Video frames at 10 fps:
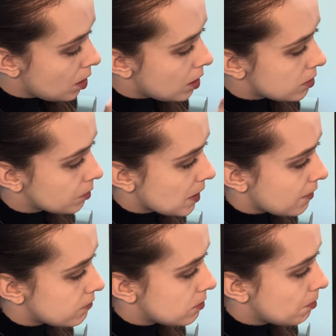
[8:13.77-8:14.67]
And then we
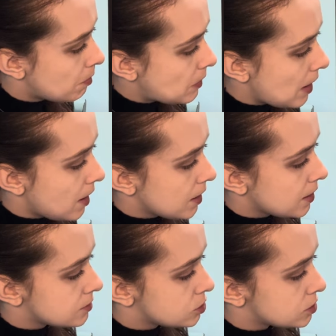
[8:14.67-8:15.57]
have bug
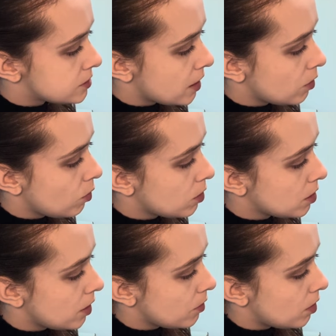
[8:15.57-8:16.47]
is just that quarter
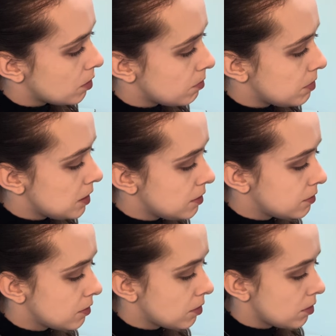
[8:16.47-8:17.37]
note on beat
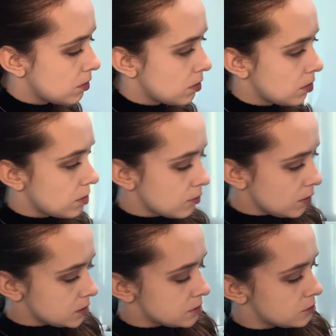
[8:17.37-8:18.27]
3.
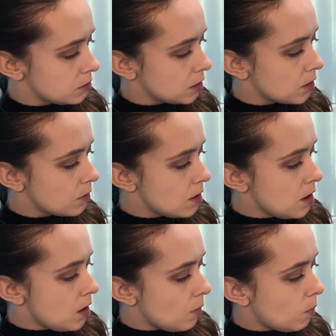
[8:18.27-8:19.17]
So this would go
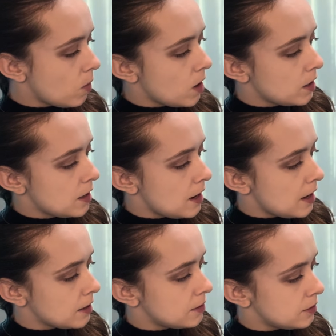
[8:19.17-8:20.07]
1
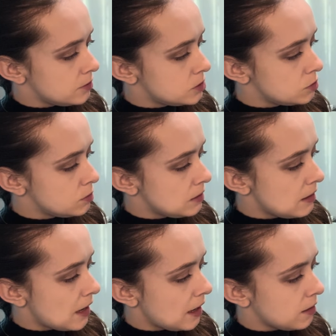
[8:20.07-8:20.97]
and a 2
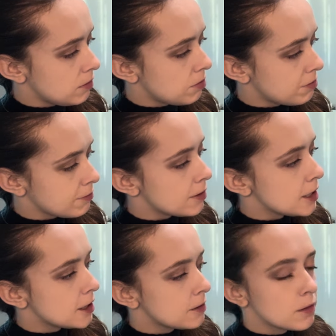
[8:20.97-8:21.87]
and 3.